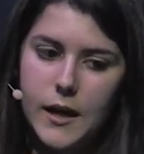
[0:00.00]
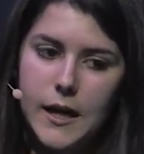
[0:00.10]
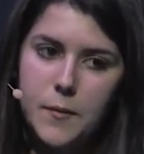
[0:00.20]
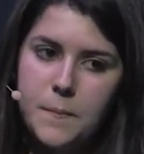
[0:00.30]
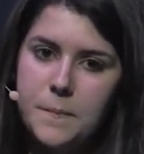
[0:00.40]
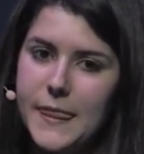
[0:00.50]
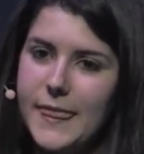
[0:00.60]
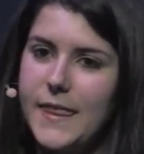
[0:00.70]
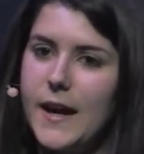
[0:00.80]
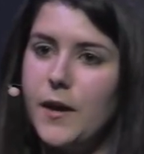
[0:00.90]

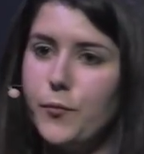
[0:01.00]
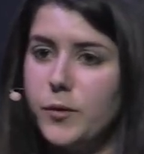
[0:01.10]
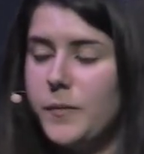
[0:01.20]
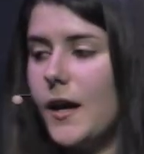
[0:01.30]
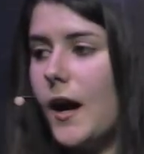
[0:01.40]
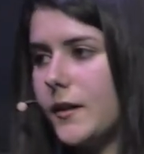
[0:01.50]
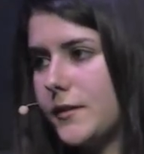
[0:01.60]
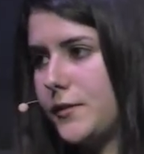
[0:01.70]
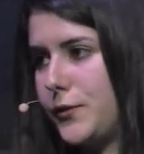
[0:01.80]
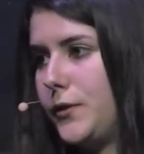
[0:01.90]
Um, there would be
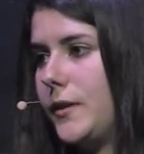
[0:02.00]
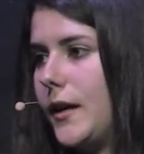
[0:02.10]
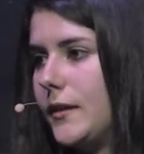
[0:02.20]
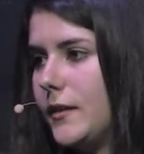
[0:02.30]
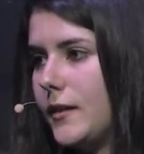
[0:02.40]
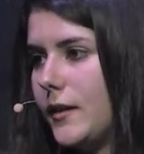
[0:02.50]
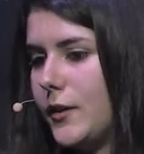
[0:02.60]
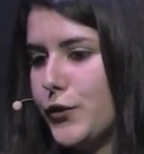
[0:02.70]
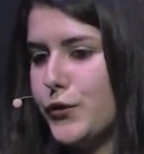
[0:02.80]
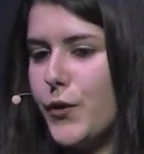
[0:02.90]
hacks to do that.
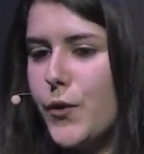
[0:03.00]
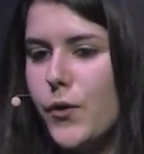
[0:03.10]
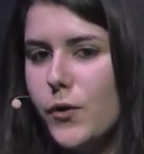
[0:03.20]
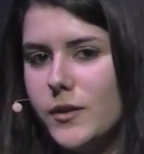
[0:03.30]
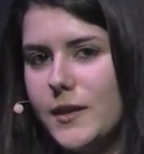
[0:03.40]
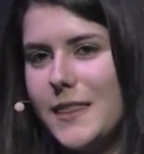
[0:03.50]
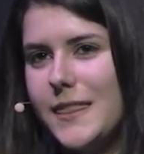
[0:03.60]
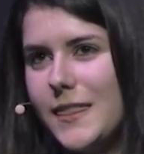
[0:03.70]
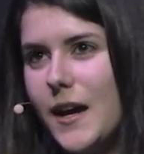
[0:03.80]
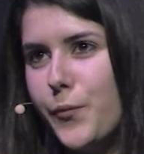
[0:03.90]

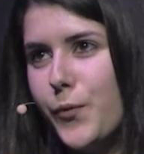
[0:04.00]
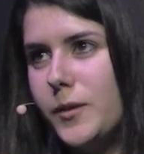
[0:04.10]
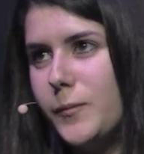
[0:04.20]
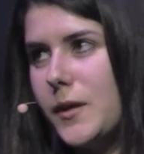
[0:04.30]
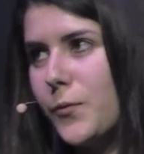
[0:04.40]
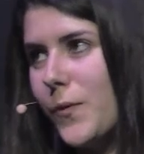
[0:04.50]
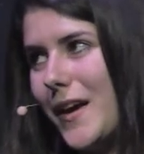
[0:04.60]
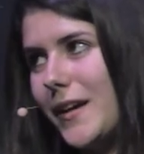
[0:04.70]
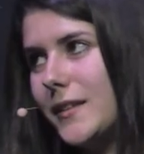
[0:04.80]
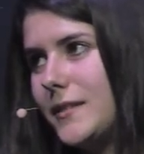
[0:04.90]
So there would be
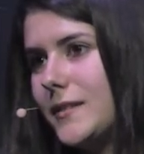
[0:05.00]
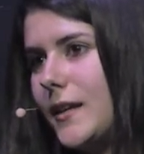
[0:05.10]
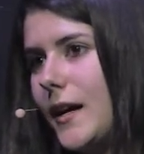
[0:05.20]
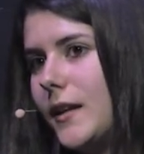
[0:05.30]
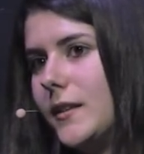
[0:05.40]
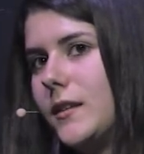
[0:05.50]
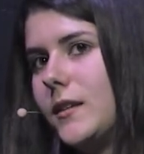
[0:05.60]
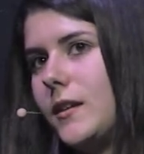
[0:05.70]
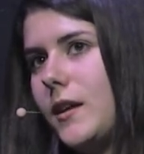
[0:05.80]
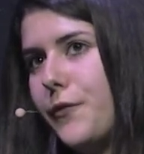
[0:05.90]
ways
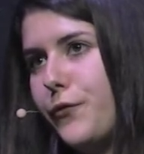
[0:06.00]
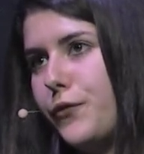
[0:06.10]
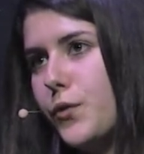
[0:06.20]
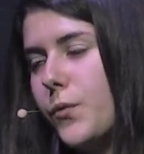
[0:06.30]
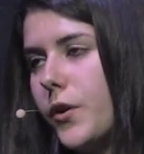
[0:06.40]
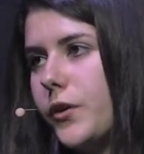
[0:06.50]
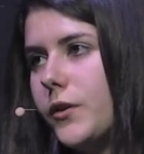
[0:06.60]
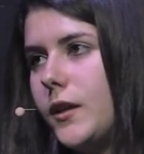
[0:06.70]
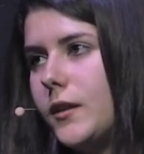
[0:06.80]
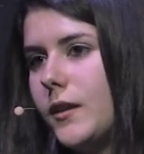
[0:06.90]
that if you work
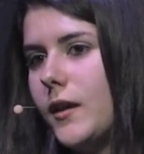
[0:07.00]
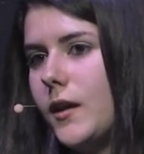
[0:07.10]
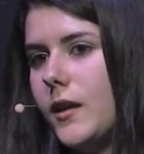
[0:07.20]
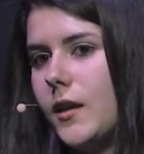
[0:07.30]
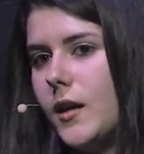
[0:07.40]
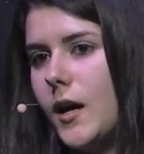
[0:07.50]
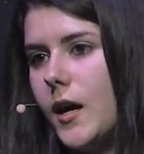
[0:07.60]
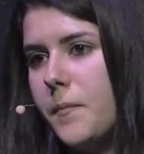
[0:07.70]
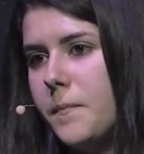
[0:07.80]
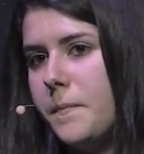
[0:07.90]
on it,
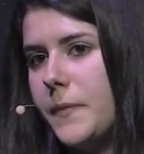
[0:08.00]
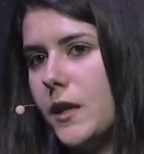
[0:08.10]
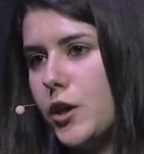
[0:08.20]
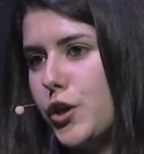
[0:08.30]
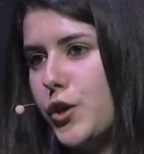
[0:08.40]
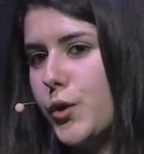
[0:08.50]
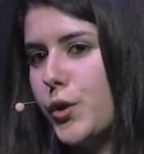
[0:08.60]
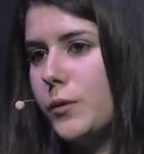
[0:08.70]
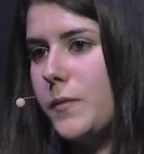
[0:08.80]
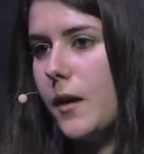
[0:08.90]
um, you
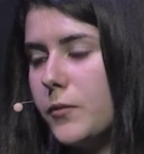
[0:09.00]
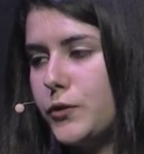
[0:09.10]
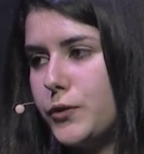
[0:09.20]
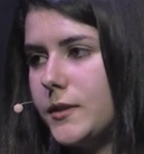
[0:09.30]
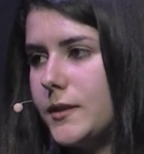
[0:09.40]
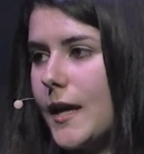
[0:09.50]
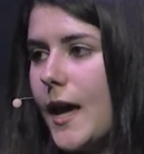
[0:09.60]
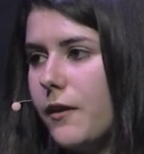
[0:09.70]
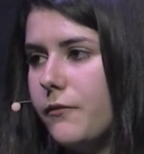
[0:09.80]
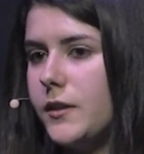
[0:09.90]
could able to
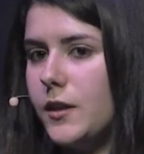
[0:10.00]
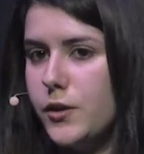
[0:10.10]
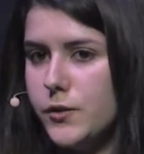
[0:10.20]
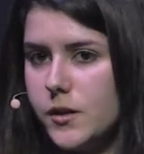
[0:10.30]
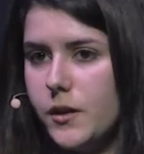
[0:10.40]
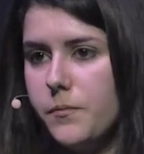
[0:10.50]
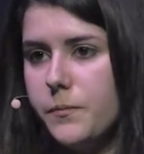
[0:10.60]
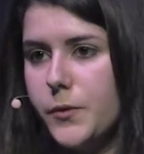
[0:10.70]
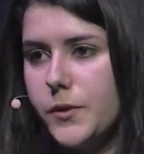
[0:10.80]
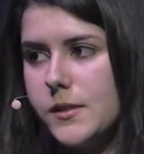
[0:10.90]
save the user
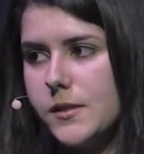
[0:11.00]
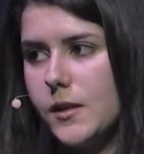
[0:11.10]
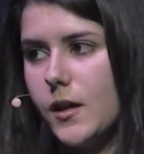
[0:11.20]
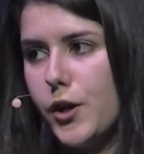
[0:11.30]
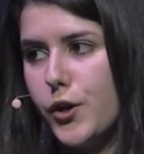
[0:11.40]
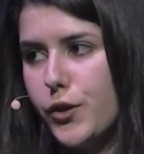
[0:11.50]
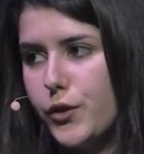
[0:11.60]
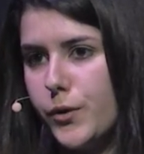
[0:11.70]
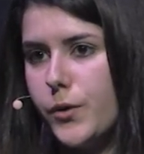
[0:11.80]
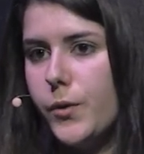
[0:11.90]
inputs
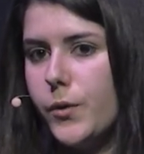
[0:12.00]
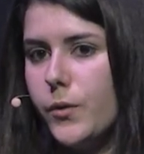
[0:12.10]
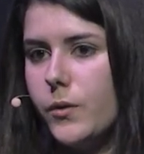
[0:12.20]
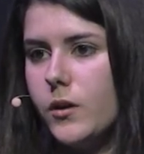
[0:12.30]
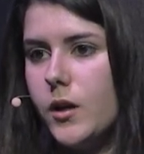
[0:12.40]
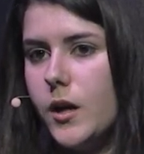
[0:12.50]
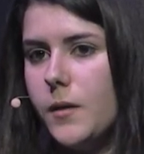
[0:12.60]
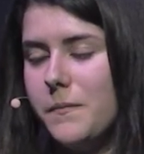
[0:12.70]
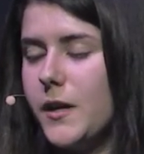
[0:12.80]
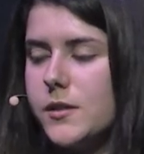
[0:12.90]
through,
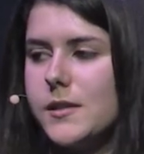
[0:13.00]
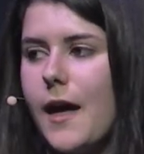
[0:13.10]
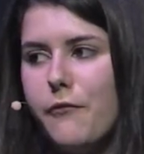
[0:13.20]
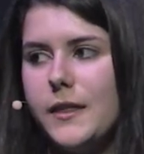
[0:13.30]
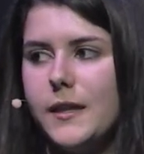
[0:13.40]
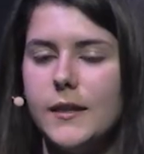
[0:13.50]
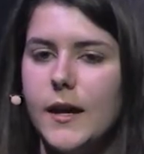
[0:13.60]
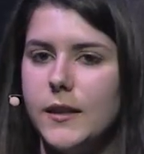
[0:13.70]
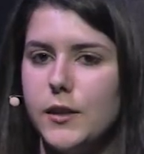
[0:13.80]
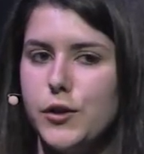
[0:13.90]
uh, because everything
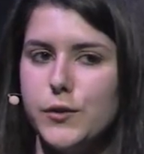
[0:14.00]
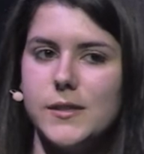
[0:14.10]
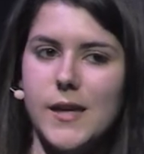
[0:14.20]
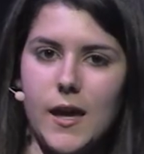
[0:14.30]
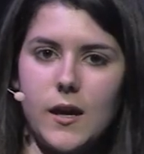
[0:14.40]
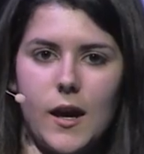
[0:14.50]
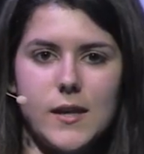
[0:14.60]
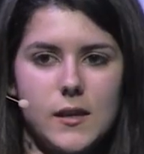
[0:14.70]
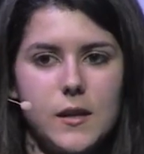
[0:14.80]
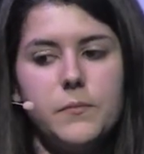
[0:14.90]
that you take
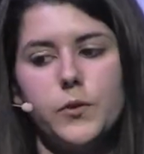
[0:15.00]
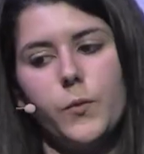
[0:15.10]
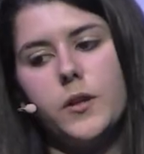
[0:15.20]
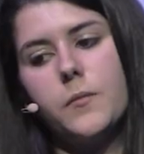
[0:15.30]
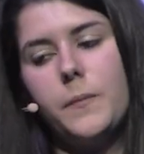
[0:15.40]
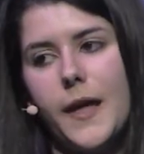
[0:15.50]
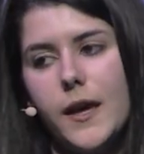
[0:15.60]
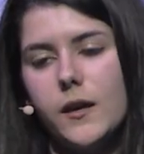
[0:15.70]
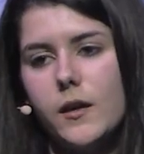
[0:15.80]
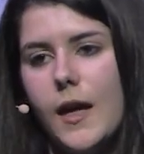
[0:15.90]
as an input when you're
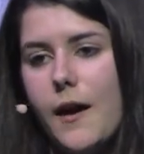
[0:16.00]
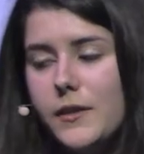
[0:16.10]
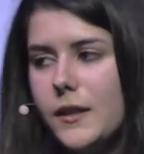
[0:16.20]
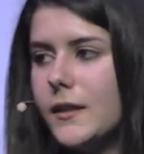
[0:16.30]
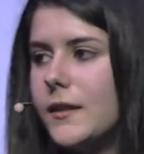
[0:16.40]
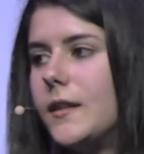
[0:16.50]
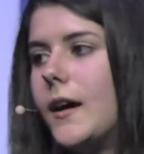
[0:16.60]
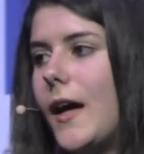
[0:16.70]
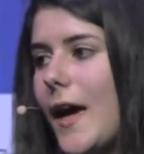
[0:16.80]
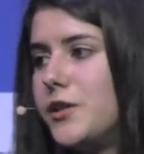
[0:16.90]
playing, everything that
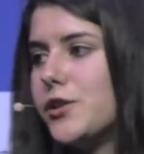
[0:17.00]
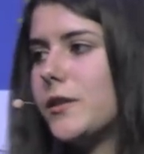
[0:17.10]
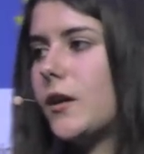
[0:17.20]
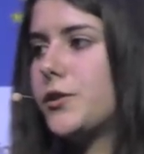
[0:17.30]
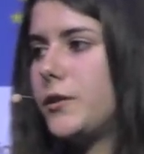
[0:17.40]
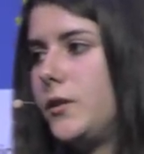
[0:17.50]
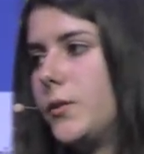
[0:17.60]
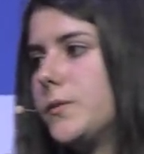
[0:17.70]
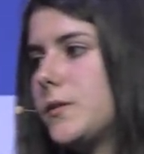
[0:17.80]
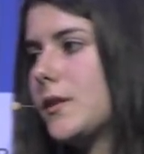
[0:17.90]
the agent actually
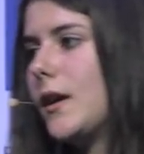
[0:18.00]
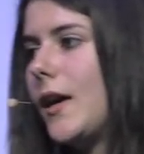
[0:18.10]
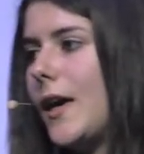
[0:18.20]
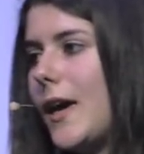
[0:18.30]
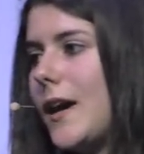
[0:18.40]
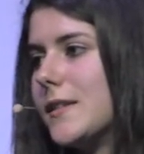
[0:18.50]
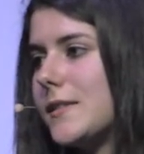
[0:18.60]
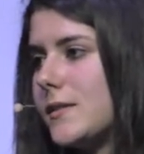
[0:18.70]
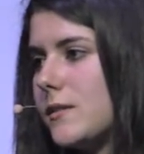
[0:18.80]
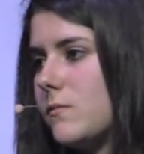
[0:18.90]
knows
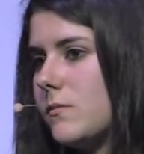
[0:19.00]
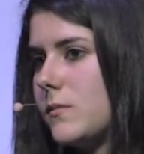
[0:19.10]
is